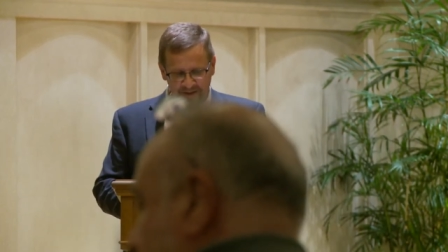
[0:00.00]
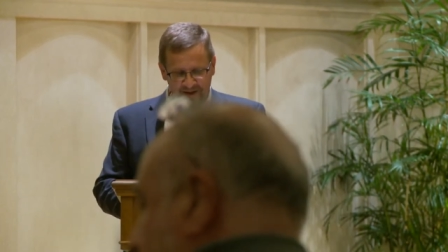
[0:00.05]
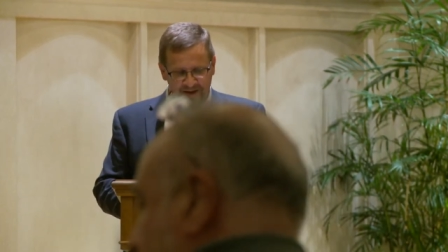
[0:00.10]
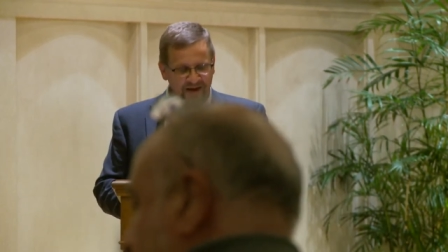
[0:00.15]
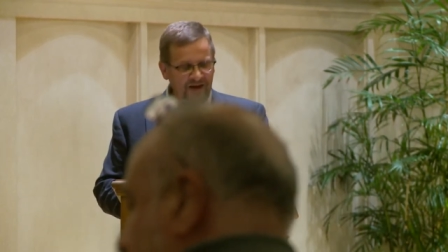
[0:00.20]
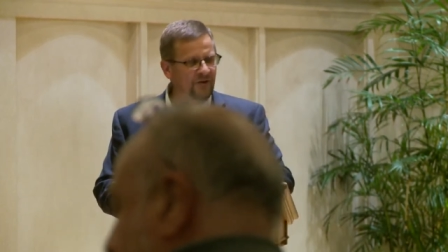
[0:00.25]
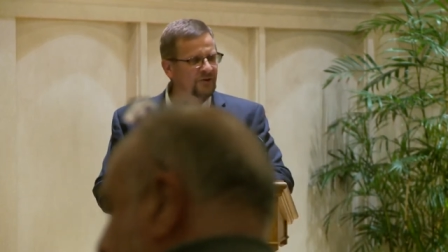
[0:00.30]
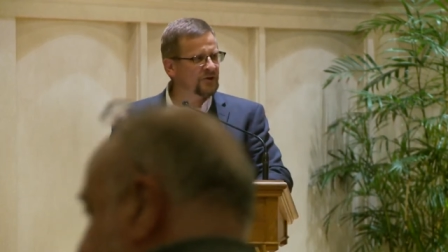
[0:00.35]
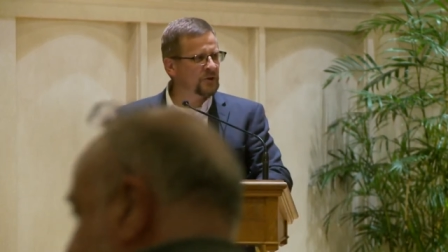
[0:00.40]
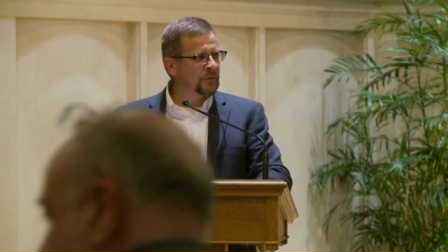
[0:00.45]

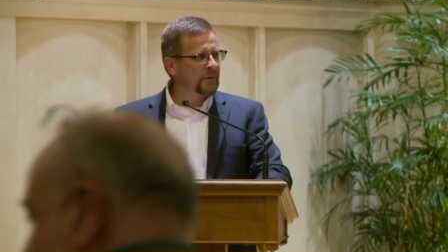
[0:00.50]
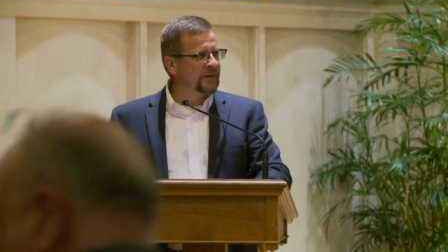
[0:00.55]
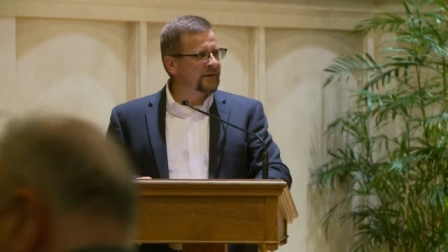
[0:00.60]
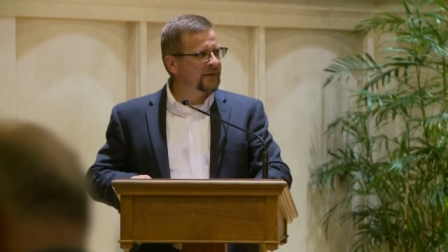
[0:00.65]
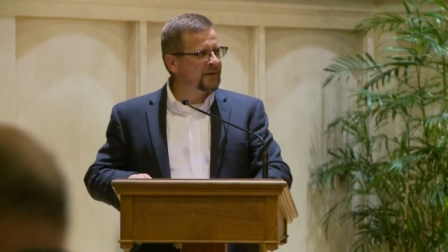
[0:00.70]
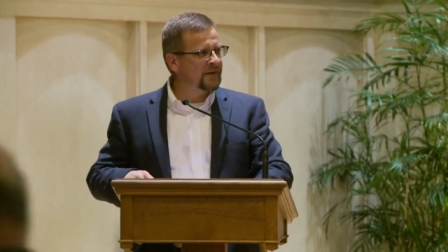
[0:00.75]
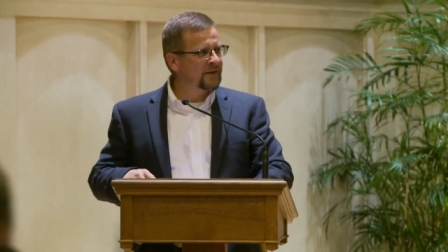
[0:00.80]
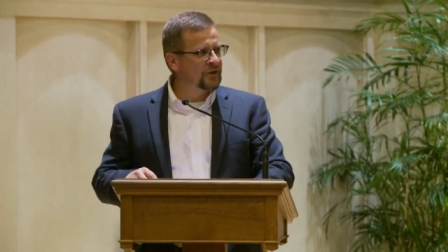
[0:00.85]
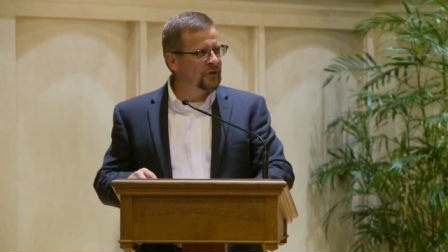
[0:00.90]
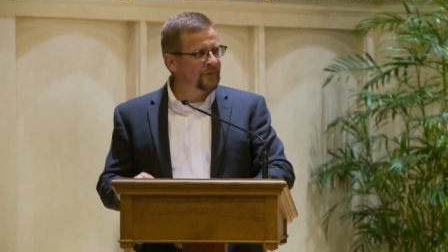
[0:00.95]
How should we
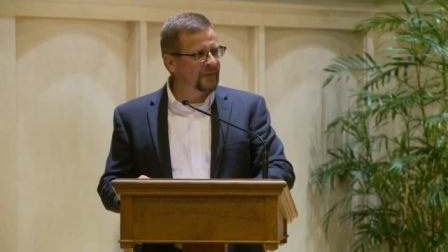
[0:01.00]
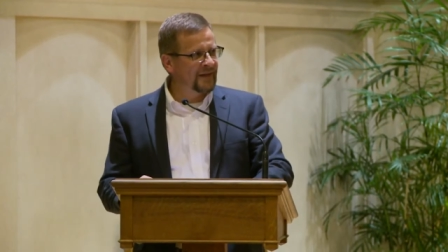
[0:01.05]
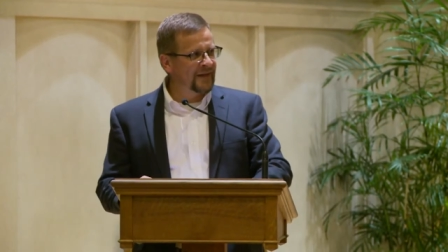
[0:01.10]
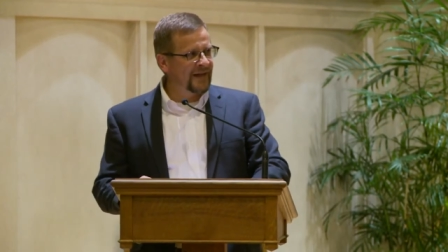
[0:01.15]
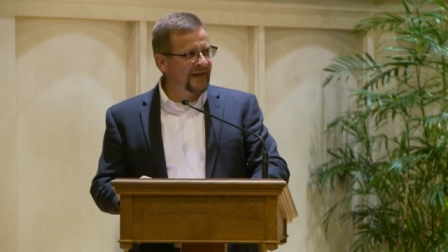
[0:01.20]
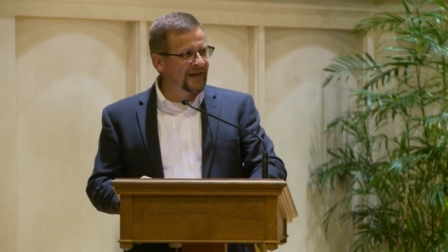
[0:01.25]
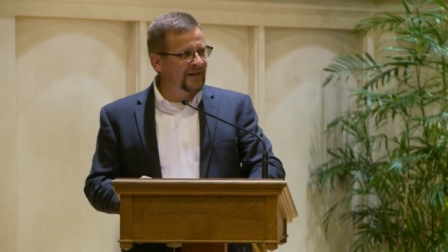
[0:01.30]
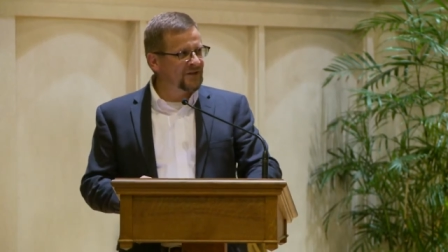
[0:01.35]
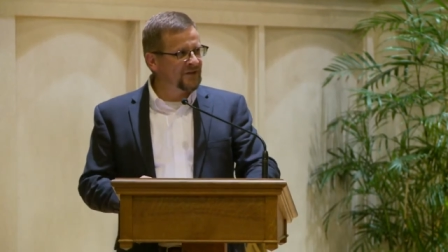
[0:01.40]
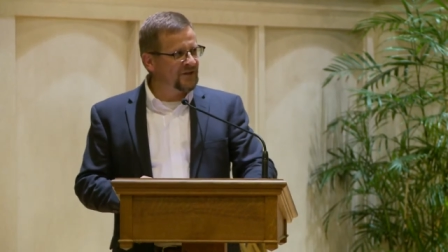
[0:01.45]
think human
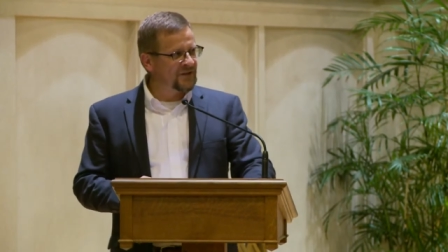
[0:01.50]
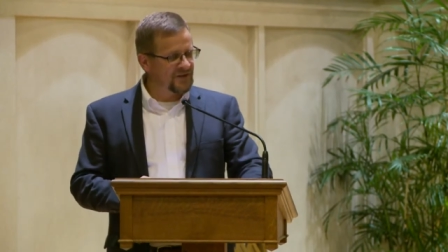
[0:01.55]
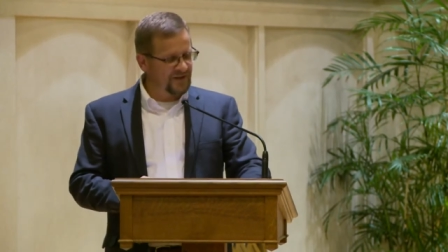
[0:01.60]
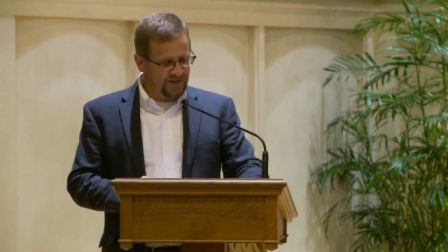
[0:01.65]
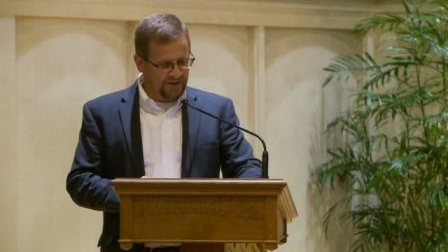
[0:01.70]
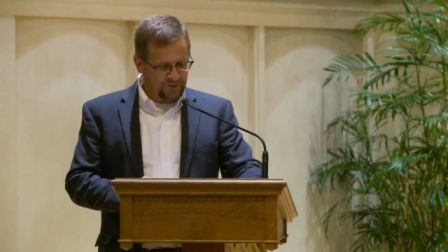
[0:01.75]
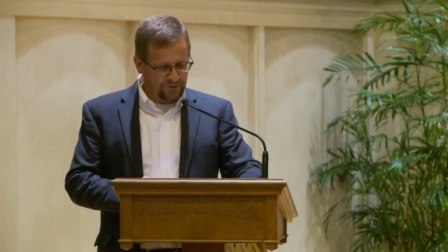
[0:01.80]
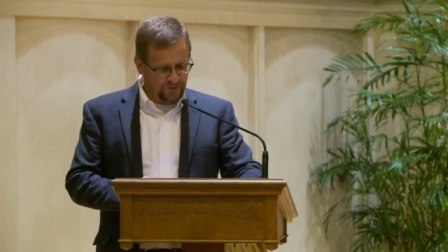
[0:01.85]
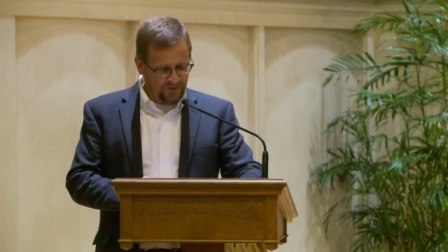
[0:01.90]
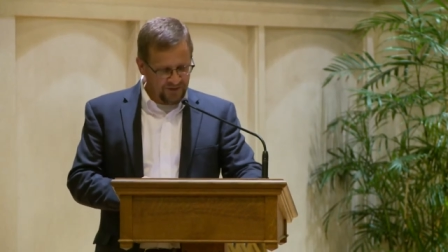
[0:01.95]

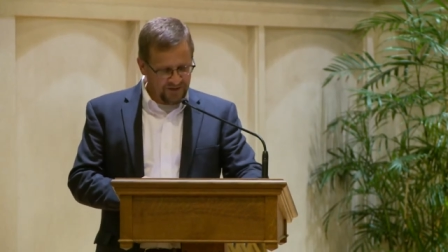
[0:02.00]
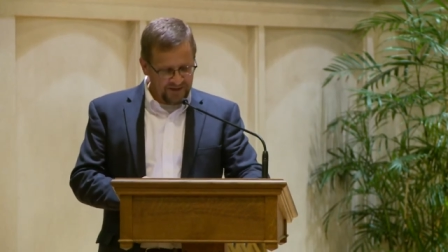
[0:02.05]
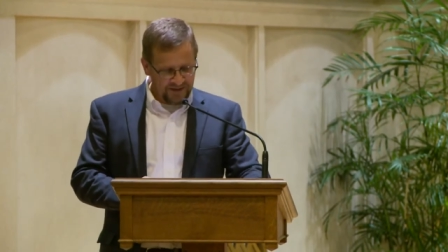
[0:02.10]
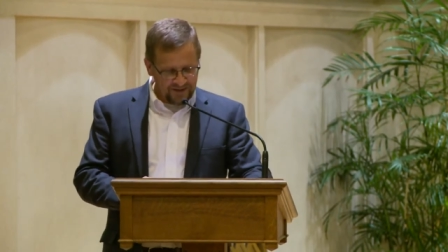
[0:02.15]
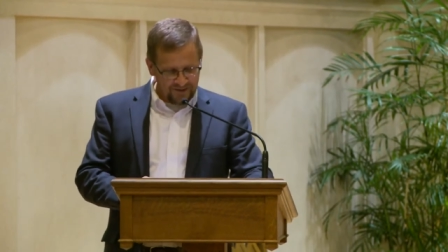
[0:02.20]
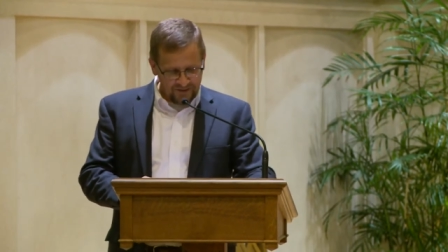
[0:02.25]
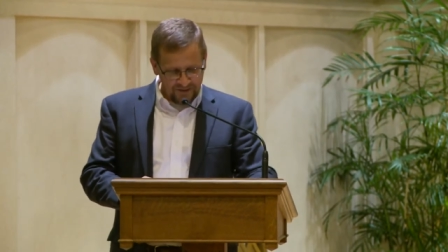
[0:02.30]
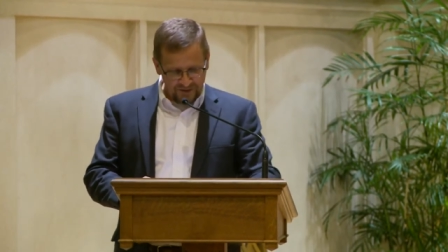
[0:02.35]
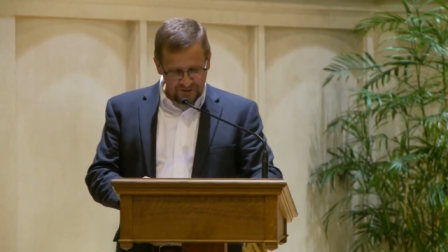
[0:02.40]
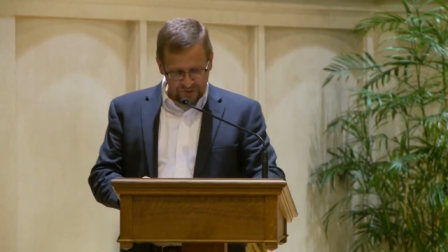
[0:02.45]
agency or
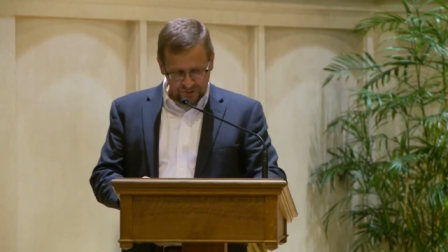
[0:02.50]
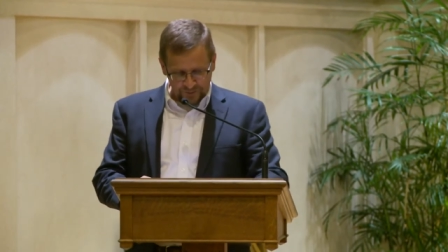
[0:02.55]
telos